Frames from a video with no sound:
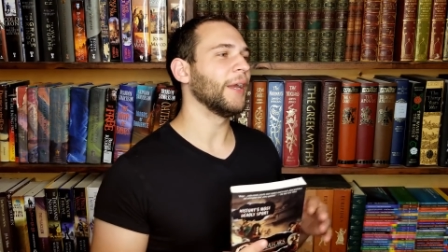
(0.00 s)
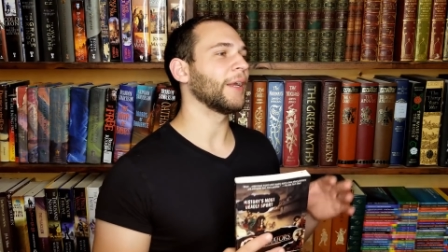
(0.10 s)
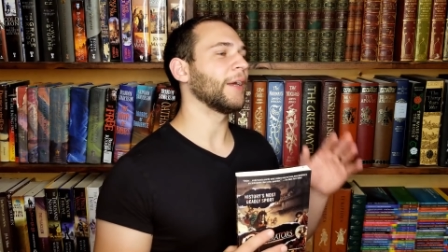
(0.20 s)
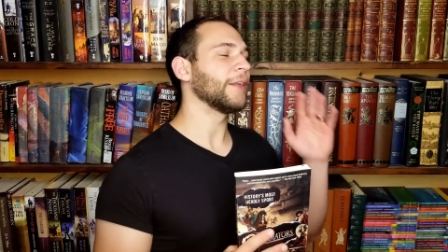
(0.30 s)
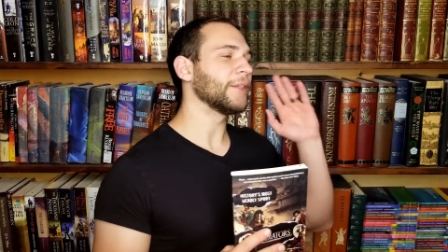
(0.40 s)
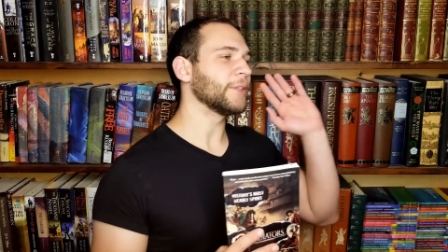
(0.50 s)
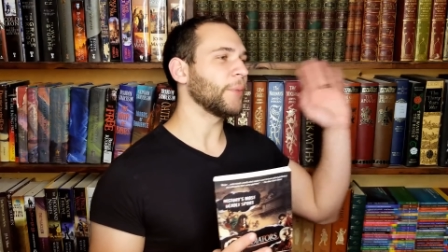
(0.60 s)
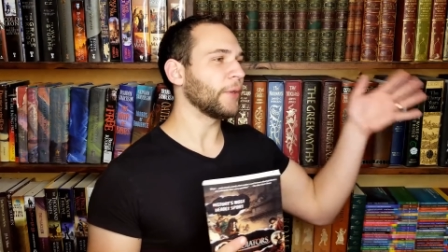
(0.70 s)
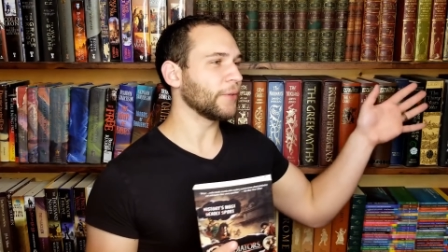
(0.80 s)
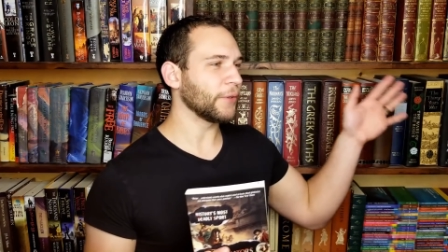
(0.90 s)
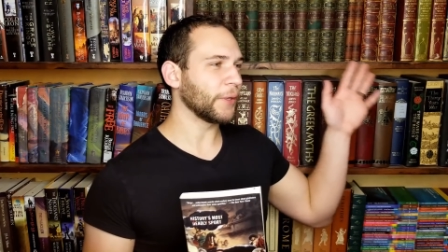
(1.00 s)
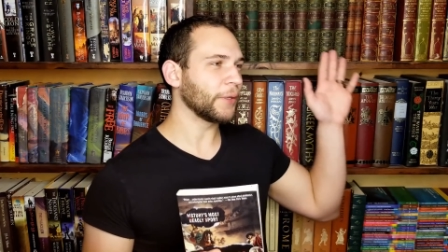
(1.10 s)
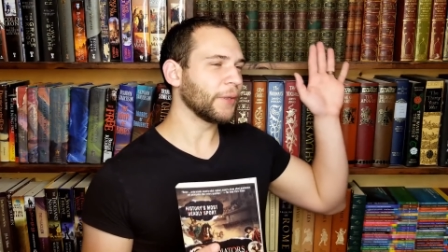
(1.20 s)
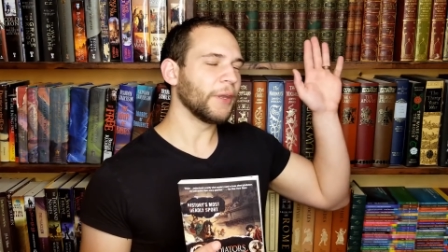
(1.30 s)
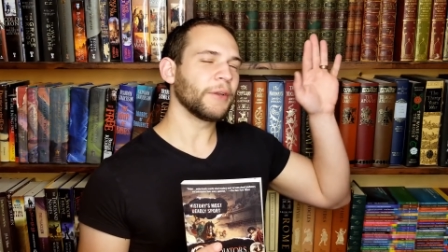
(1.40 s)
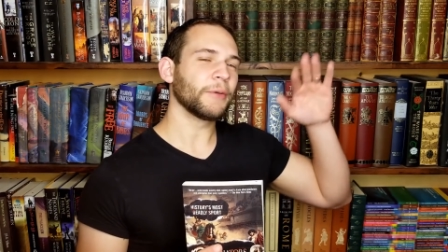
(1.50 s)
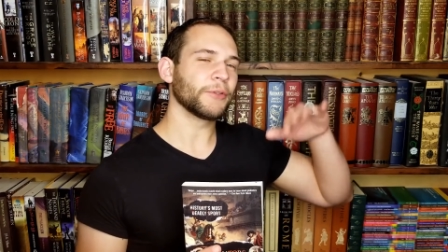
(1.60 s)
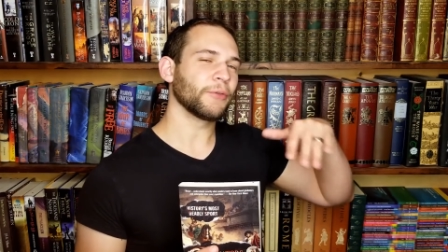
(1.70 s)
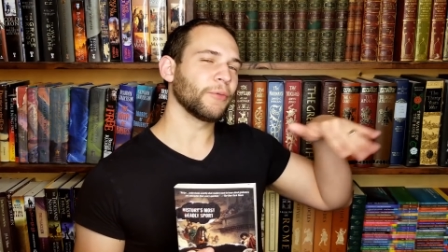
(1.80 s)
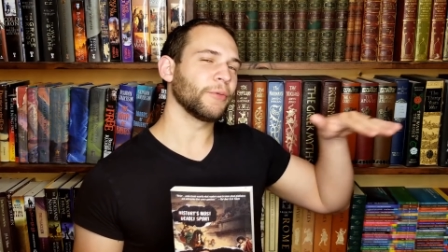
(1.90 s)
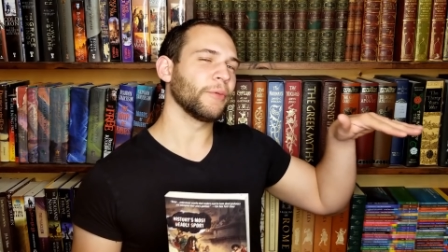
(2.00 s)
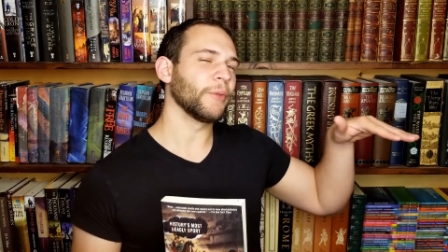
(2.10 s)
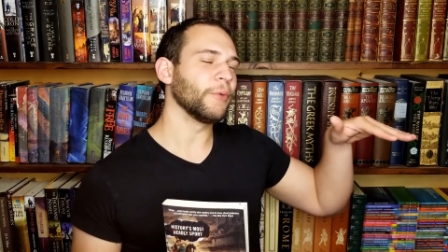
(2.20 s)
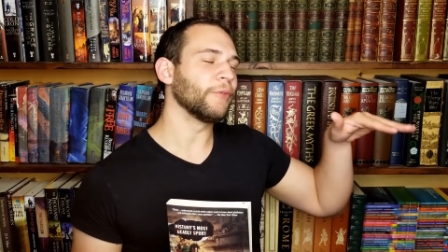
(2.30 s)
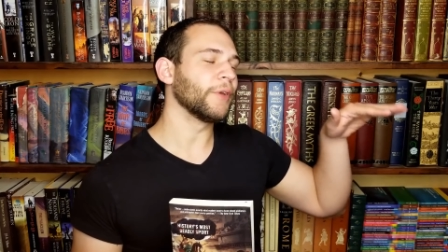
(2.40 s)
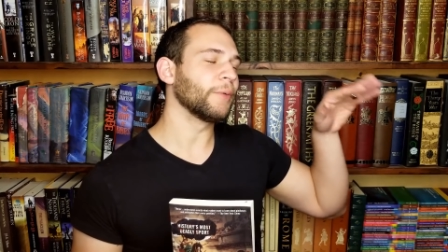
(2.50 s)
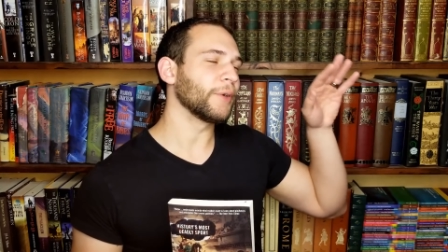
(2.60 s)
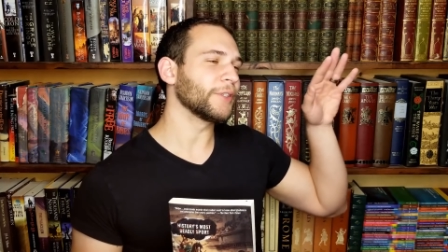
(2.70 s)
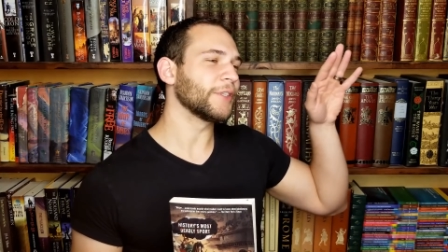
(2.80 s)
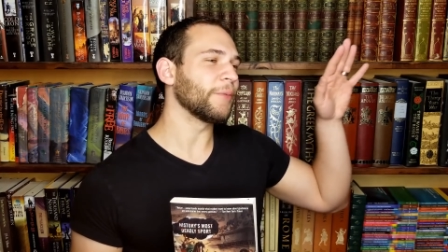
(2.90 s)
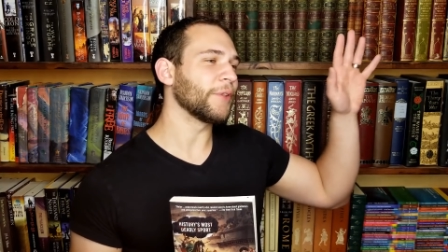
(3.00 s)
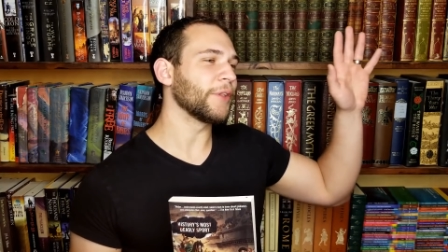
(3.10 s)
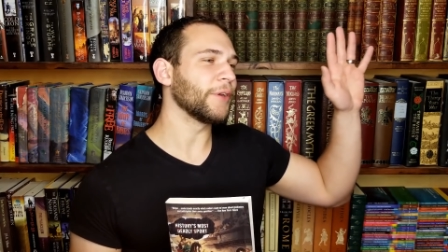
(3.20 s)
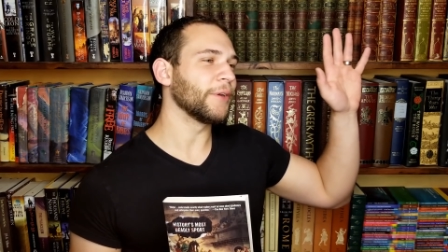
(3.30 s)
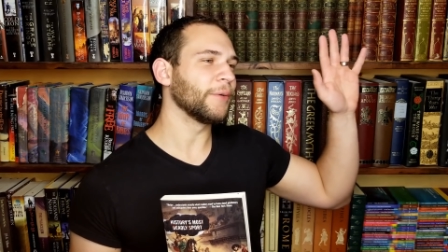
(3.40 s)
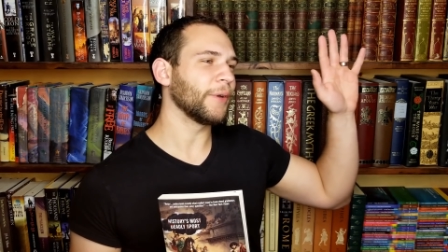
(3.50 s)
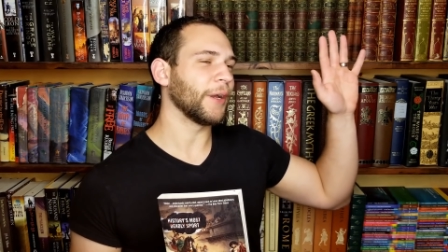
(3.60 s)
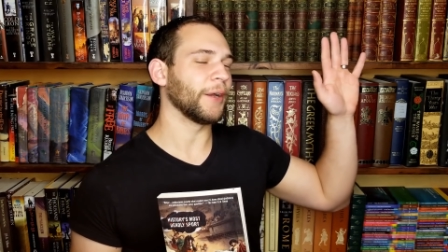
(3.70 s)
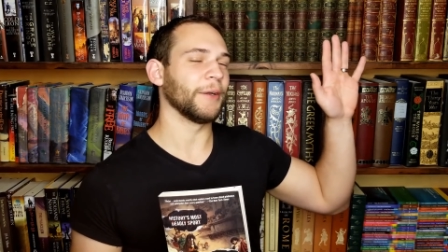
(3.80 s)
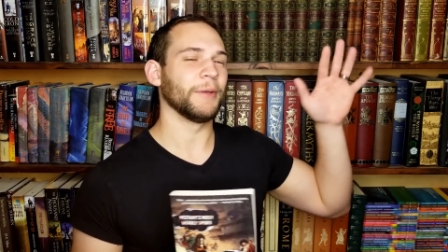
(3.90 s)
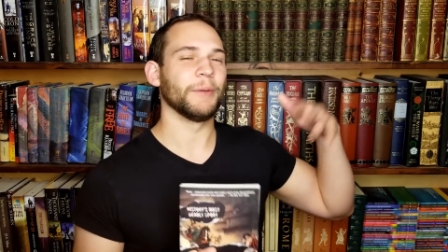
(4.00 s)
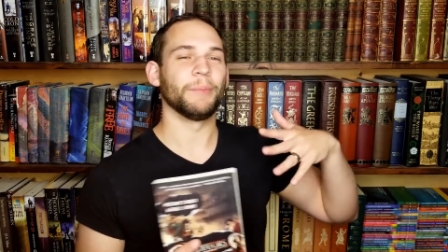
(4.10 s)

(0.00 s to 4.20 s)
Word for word: and kind of dispel, like, goes through the movie where some of the, uh,